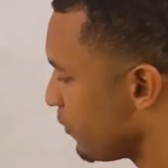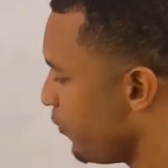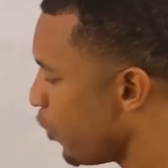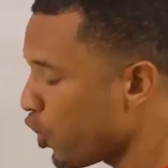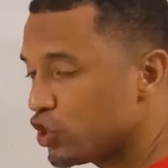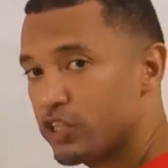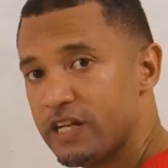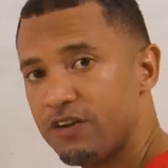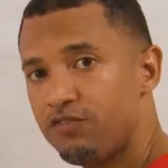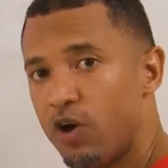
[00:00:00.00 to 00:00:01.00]

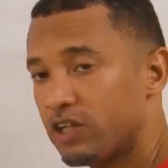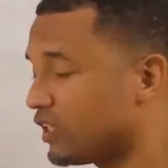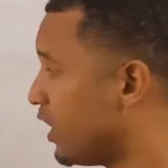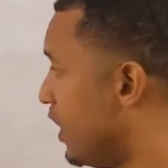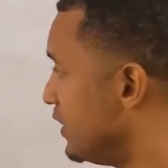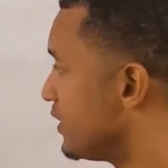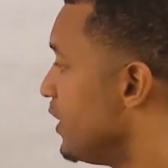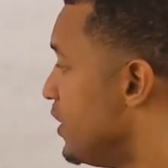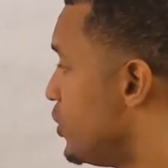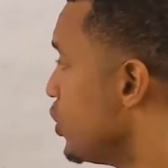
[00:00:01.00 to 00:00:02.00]
$440,
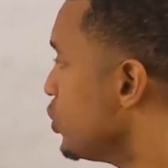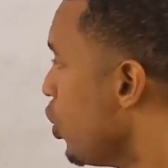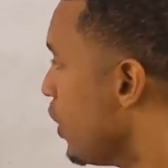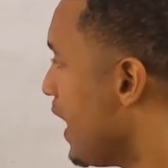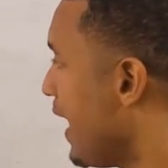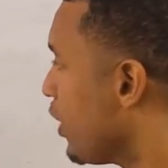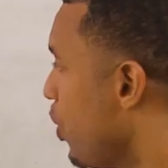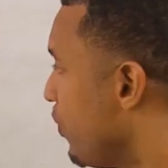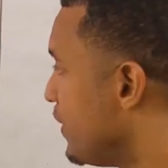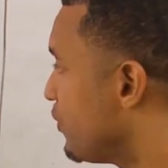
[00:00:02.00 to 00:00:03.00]
just like
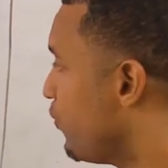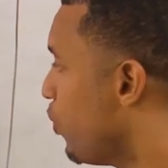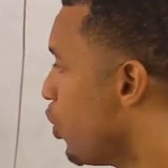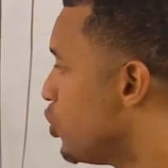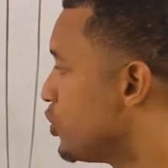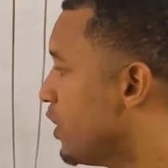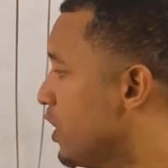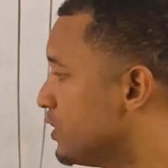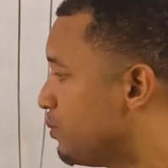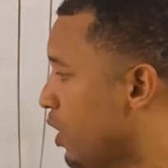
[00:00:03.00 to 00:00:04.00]
how this
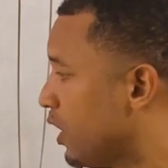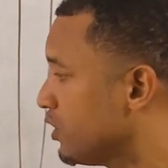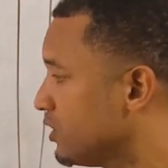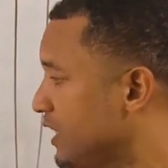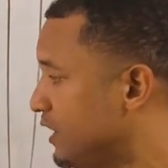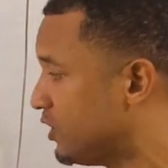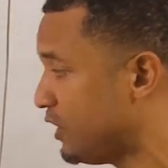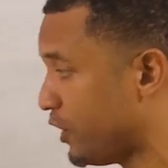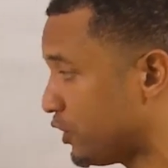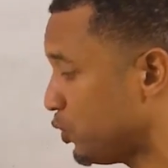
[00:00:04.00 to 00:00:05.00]
$400 brought us into
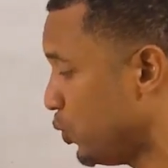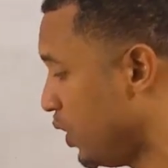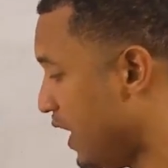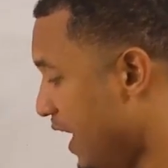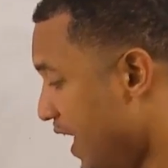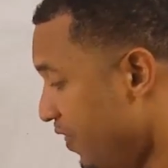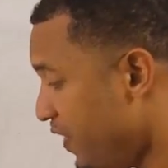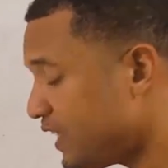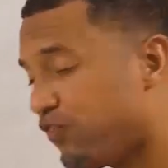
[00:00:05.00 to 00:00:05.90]
year 2, this